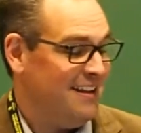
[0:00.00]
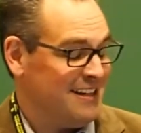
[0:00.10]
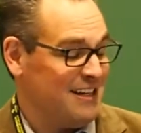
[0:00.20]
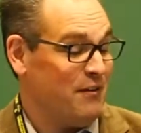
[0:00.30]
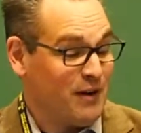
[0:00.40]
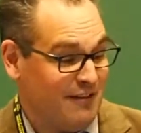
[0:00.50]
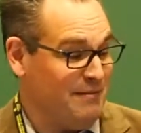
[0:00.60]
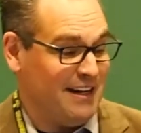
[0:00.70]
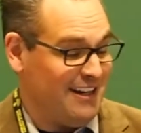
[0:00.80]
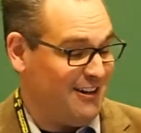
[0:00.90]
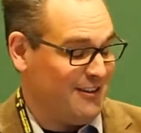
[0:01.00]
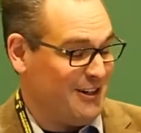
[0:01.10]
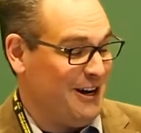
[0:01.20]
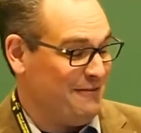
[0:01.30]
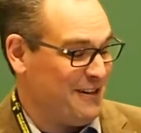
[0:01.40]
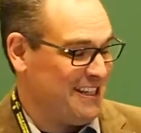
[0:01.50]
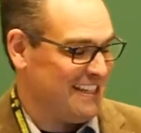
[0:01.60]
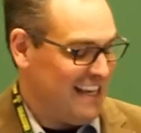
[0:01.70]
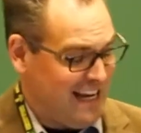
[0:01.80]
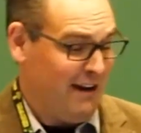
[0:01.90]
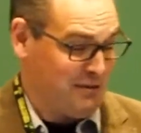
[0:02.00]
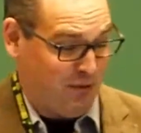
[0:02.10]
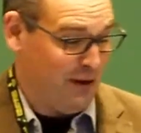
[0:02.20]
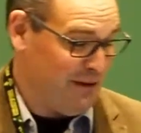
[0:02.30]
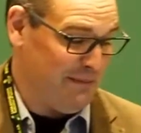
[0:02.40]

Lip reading: Because everyone I've met here at the conferences, I was born in